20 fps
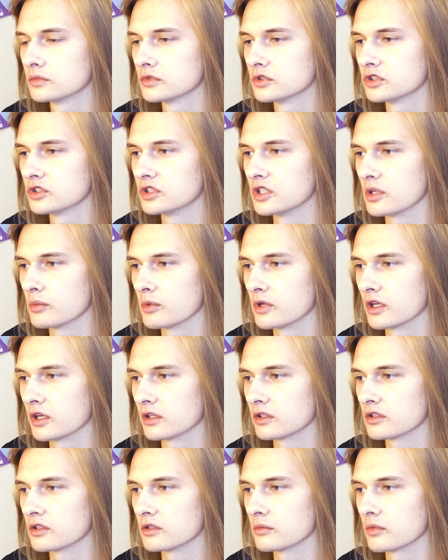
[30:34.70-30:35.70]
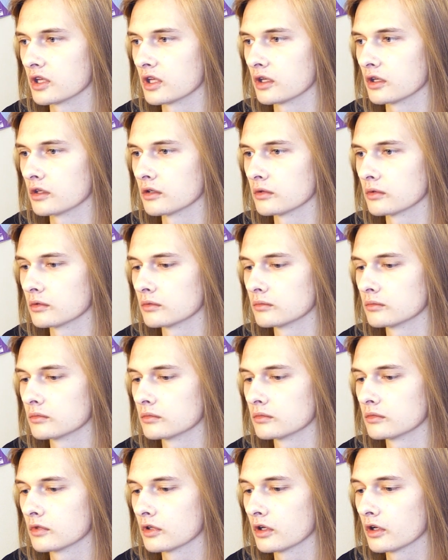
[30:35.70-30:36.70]
sepia to me.
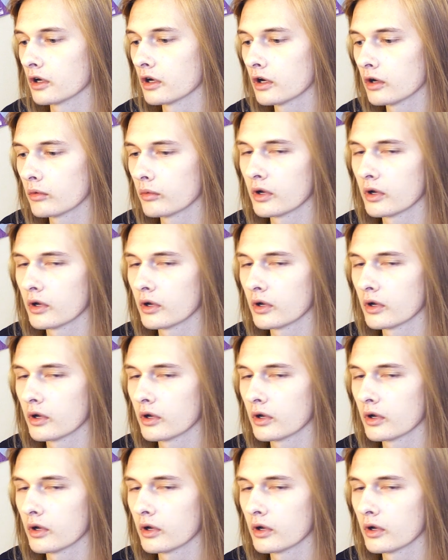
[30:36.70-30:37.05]
Oh